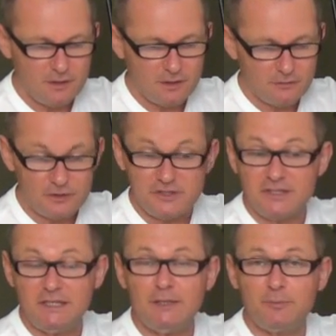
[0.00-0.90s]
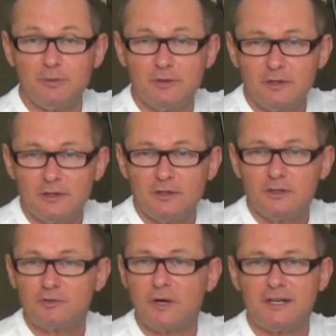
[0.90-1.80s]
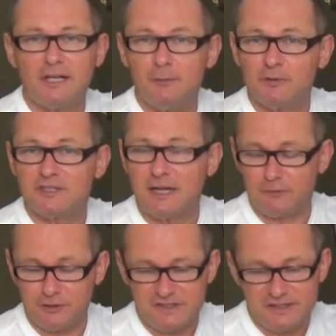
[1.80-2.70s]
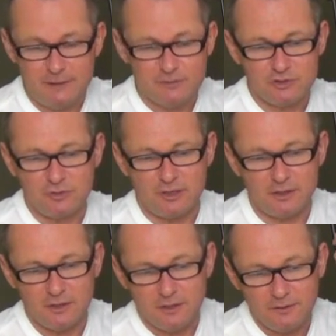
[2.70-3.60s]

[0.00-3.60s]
so just try to keep yourself on the same string